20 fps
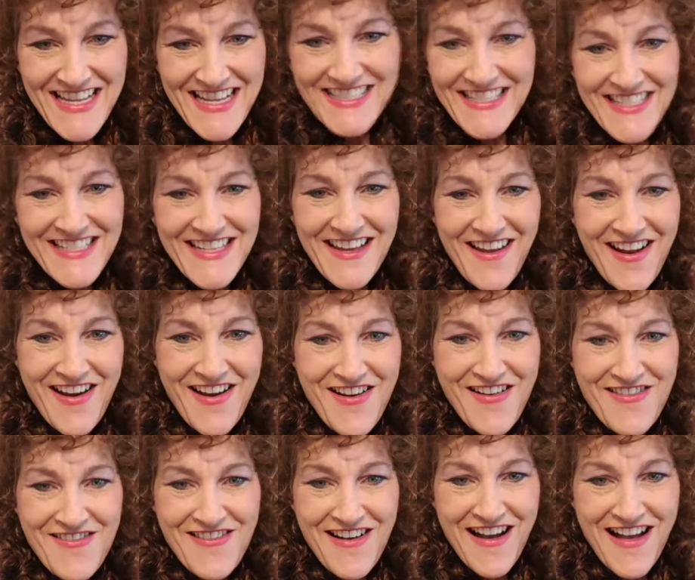
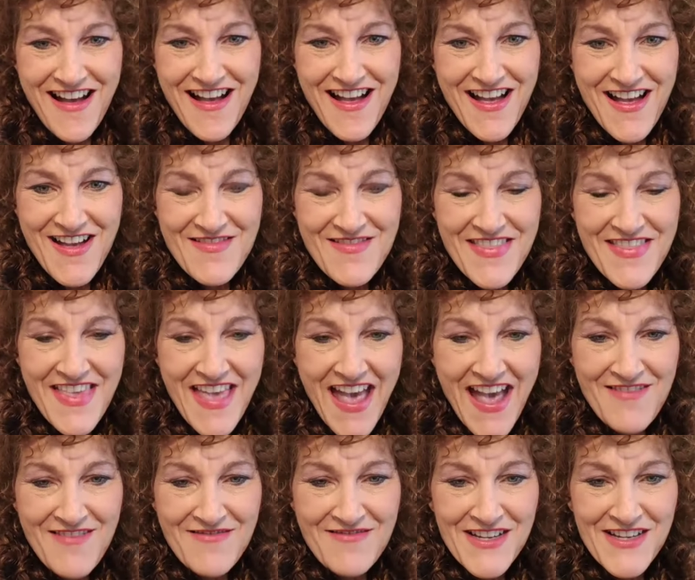So
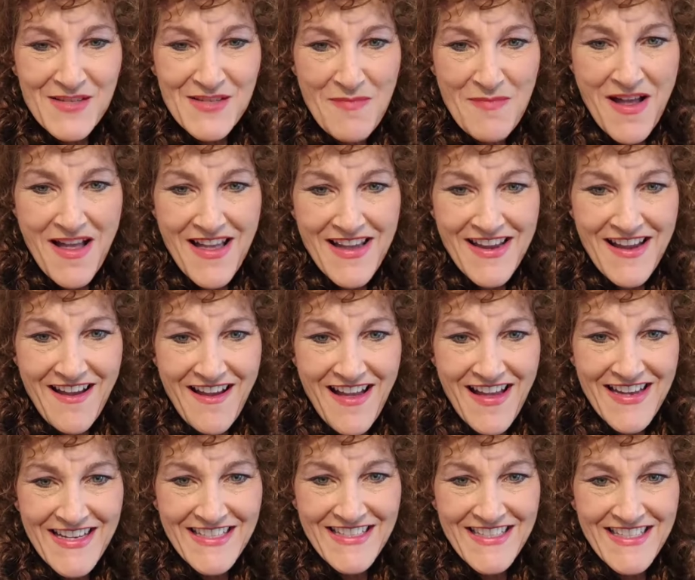that was my
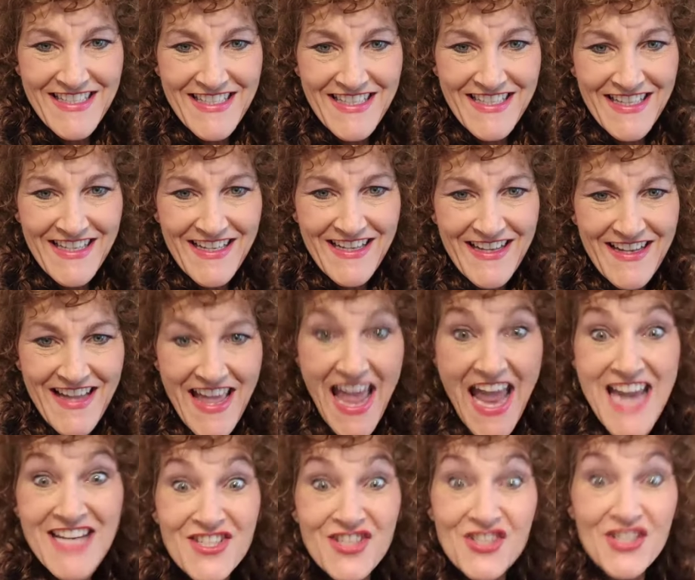idea. Hey,
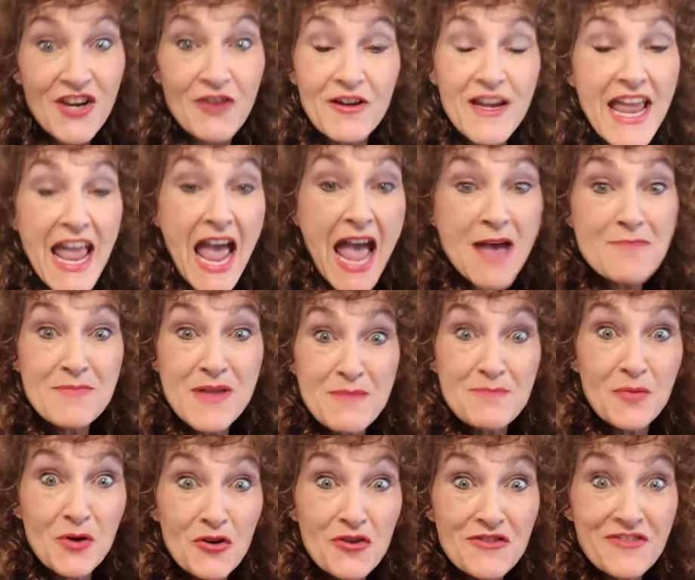Sherry, happy
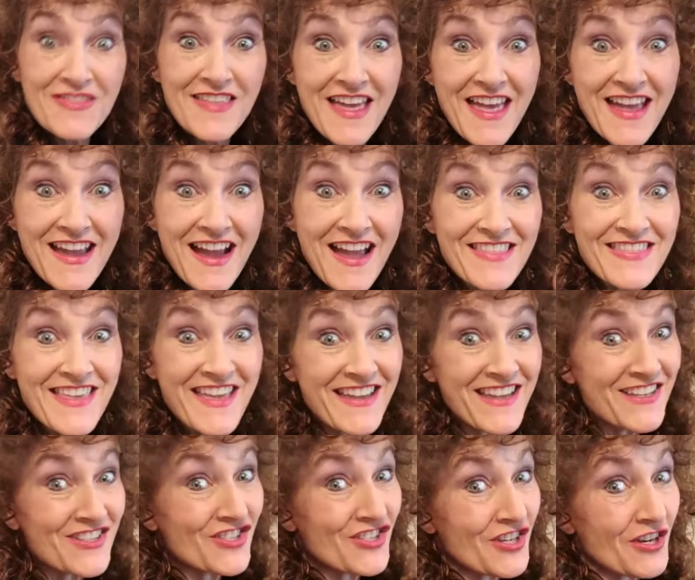birthday. I think
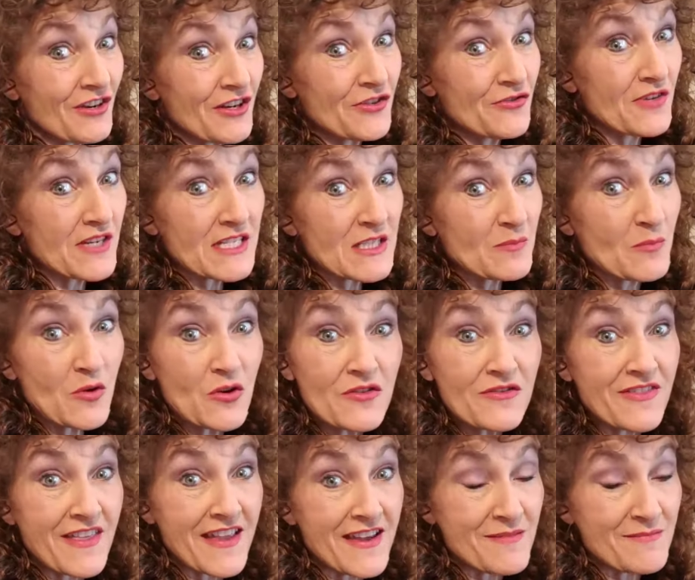it's Sherry Tritt's
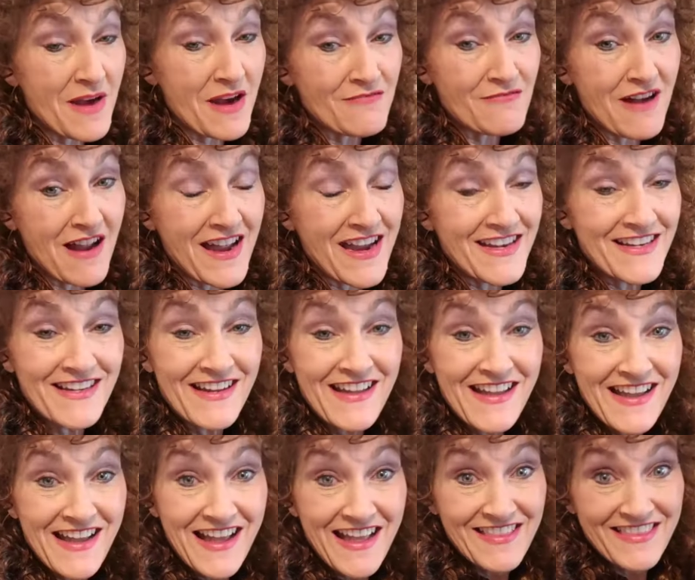birthday. Am I right?
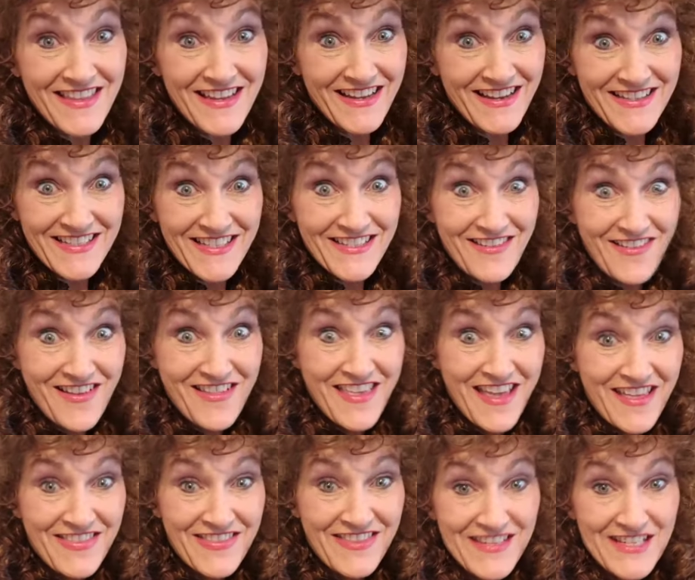I think I saw
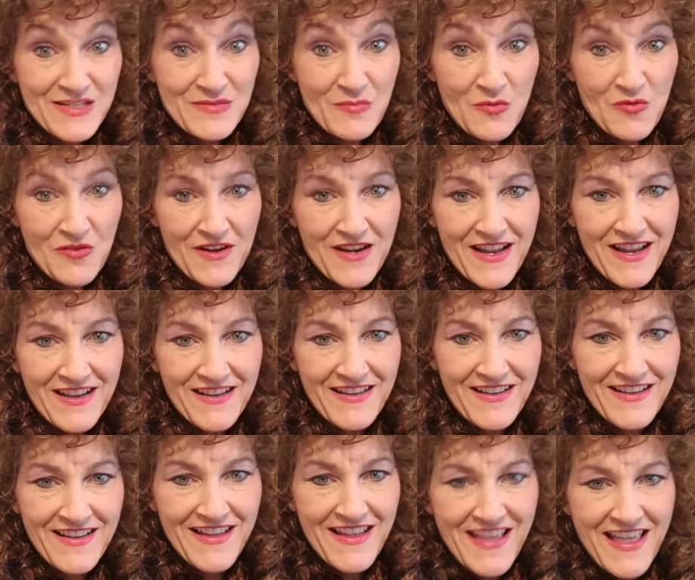that this morning.
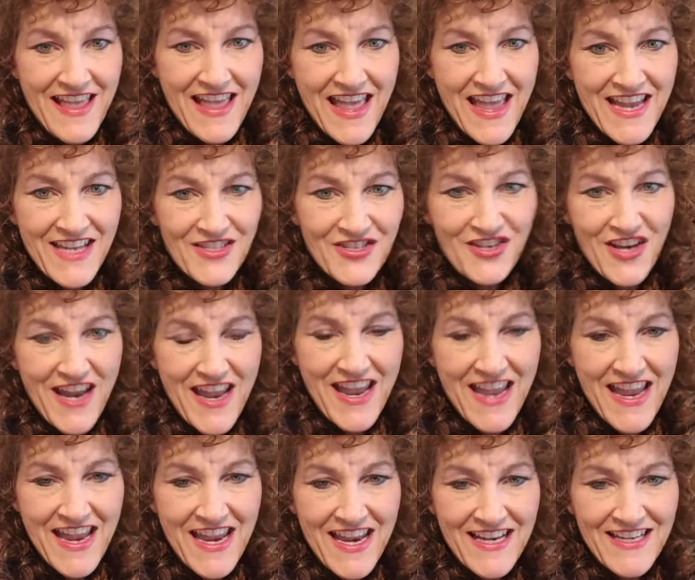Hey,
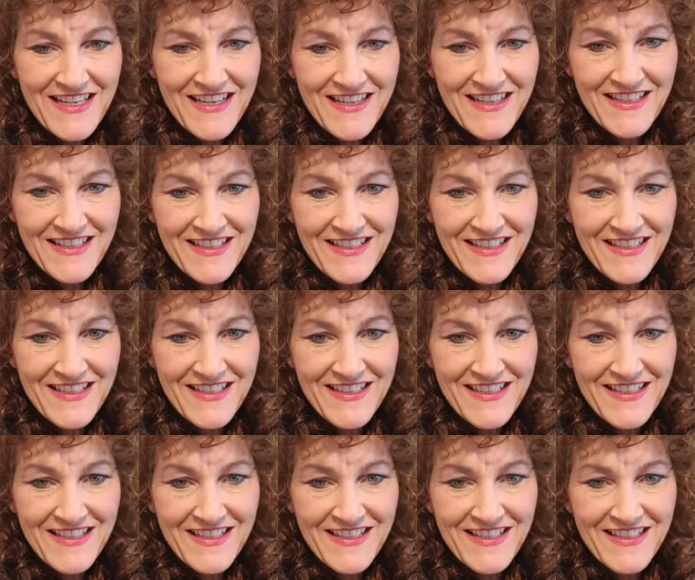Jane.